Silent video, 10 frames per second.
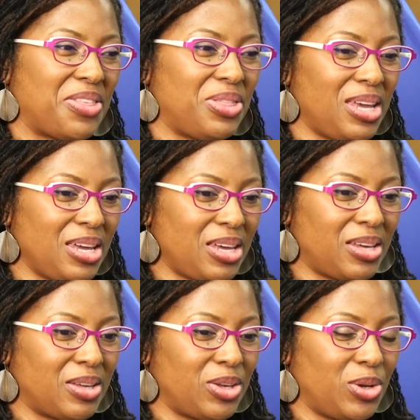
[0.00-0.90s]
I think,
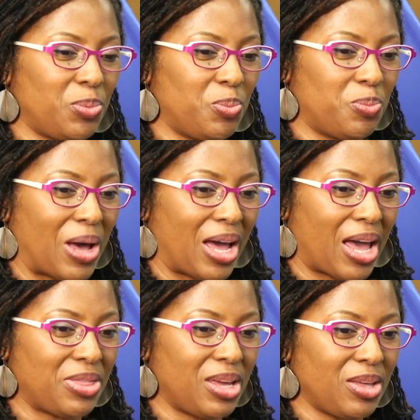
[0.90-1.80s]
you know,
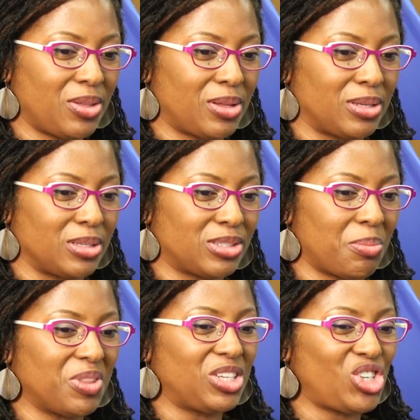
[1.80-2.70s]
I think
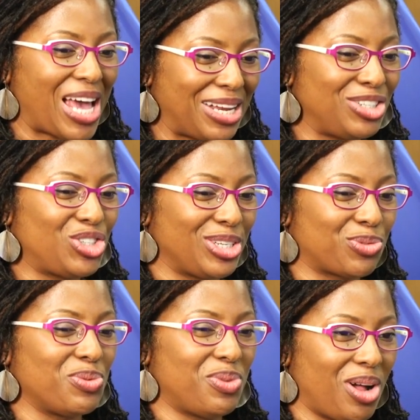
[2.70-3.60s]
some of the challenges
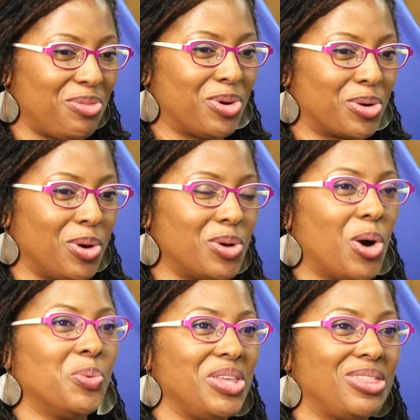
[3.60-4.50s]
revolve around
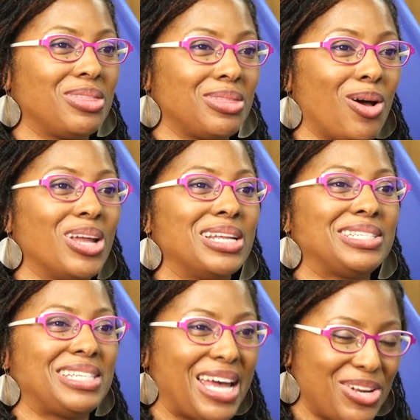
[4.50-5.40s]
how we
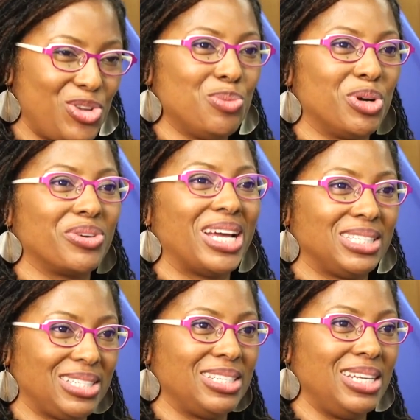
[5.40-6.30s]
understand human
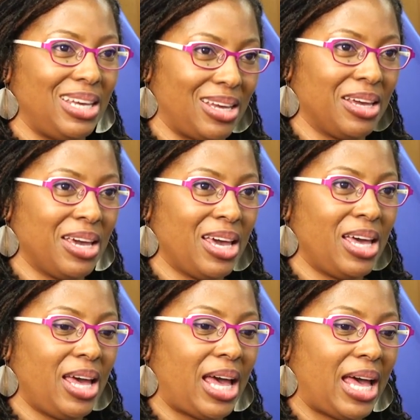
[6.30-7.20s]
rights today.
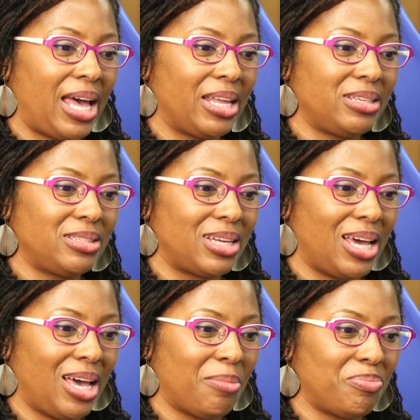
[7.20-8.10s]
And
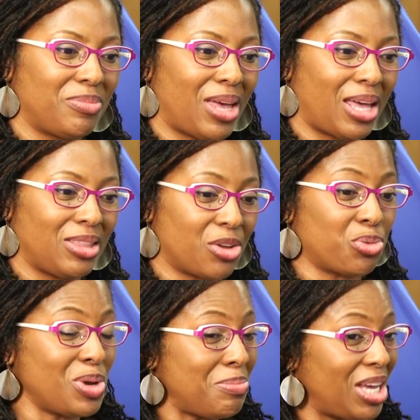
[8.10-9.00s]
there are
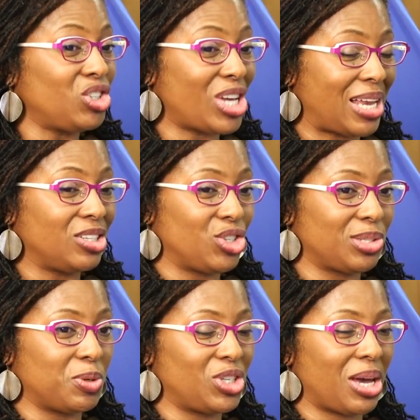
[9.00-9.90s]
three main
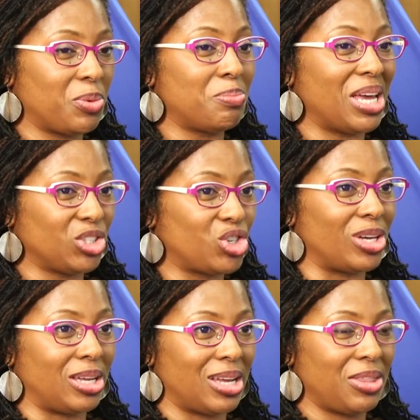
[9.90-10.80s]
challenges which I would mention.